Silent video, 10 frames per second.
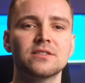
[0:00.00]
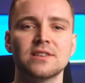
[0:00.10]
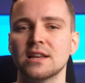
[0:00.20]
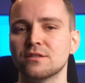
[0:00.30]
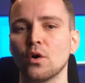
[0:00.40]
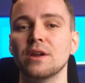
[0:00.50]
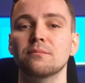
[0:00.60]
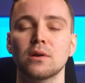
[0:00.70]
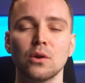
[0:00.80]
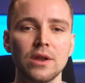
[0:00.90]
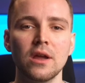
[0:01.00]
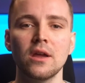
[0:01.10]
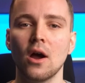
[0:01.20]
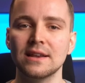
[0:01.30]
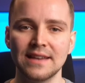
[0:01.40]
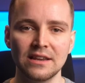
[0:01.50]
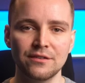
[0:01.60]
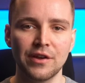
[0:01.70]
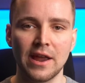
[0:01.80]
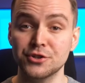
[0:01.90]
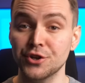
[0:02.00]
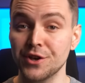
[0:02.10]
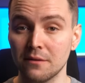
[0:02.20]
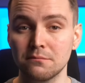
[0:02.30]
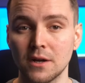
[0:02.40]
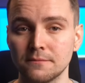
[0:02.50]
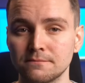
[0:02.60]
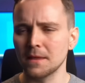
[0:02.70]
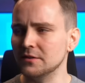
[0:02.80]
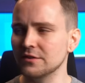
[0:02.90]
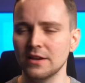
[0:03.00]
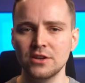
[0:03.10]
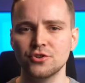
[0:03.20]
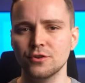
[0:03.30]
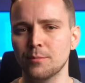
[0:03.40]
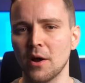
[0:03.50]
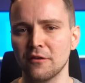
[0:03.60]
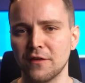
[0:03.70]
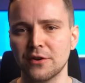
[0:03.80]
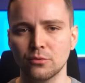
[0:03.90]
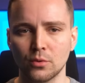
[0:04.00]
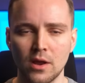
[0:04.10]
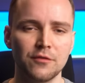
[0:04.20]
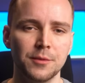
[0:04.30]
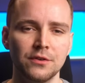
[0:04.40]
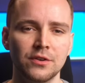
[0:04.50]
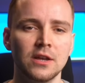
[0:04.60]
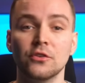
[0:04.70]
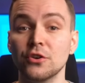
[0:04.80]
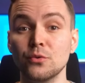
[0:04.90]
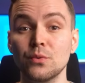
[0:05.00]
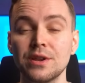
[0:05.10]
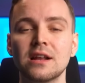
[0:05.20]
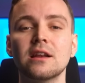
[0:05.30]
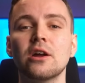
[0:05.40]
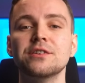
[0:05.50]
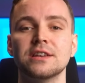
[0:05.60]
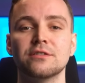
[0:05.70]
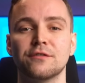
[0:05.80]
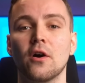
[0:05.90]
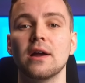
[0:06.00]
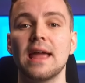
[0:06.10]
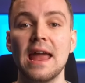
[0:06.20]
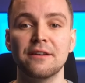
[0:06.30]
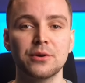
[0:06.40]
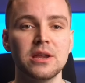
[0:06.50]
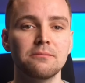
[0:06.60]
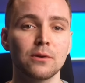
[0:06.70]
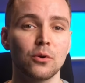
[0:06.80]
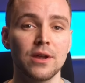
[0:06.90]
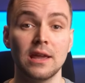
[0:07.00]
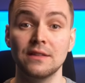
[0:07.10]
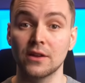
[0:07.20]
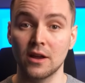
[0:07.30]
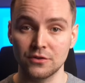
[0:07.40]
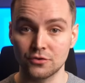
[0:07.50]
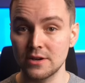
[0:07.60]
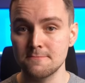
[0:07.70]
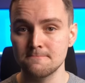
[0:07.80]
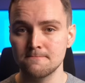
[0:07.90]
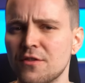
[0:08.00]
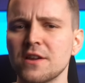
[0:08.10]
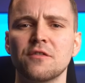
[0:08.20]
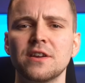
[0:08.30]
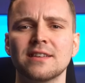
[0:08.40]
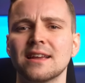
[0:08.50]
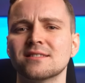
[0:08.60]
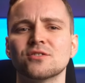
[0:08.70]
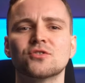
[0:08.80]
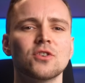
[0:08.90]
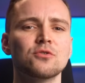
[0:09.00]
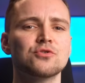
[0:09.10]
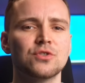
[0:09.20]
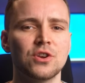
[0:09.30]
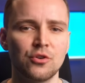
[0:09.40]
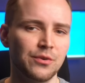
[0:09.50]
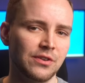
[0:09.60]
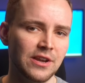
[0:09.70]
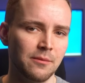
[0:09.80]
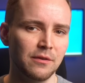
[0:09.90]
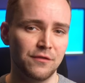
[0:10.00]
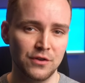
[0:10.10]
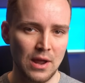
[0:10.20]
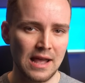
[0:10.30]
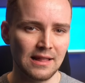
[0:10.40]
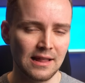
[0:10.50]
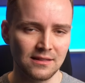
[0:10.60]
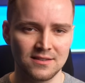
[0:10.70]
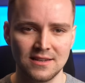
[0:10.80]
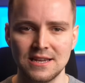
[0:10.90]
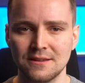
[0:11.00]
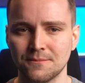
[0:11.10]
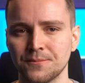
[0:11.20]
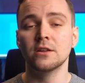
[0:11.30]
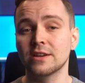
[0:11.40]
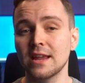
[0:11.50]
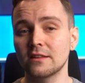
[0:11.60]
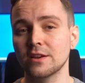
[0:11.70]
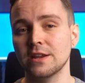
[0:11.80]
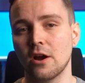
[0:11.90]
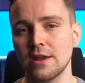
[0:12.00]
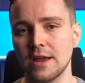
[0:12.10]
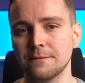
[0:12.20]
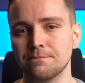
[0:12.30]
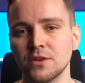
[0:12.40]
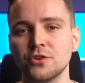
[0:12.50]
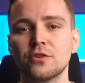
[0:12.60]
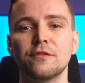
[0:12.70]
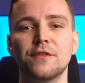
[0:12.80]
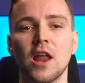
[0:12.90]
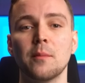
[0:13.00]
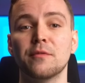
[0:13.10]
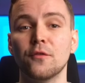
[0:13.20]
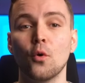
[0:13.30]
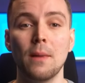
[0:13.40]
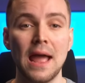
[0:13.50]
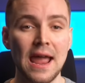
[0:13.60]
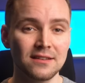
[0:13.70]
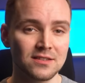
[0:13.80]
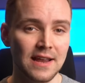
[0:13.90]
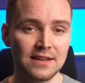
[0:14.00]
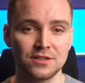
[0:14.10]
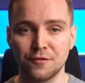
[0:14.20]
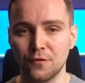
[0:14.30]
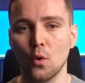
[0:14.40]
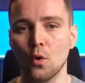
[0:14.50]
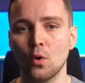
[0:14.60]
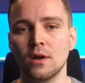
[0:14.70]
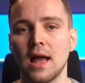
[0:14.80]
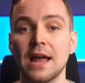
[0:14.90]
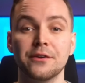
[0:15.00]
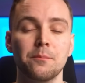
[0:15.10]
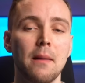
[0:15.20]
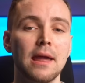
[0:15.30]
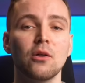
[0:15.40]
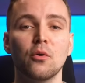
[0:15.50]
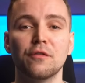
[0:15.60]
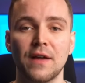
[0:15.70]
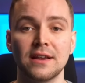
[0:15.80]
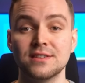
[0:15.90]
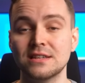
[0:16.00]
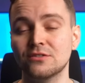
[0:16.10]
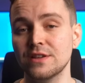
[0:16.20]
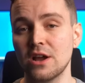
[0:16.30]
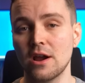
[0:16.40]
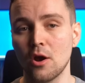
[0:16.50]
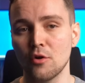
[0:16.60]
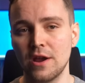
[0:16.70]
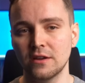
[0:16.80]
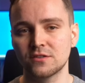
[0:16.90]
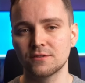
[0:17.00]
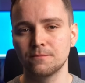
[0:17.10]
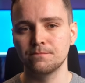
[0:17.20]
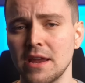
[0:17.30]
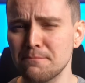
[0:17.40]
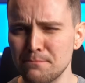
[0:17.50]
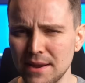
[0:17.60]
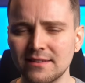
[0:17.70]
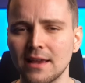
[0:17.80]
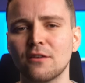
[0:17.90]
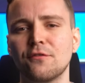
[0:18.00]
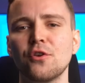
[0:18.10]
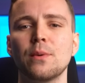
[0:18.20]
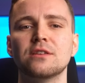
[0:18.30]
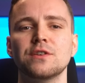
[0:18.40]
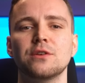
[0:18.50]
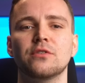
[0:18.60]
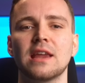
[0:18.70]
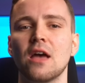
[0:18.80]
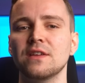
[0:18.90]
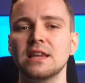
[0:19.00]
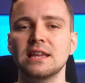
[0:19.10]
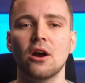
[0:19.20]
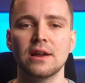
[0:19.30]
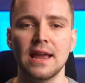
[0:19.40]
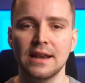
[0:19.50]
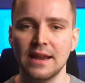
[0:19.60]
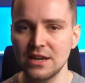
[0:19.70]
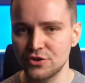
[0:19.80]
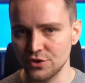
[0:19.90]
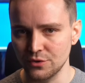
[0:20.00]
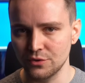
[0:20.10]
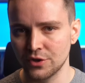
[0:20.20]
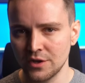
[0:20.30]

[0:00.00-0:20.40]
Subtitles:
stands for Employer Identification Number. It is issued by the federal government to uniquely identify every employer in the country. Think of it as the social security number for your LLC. To get an EIN, you can fill up Form SS4 and mail or fax it to the IRS. It may take a few weeks for you to get the EIN issued,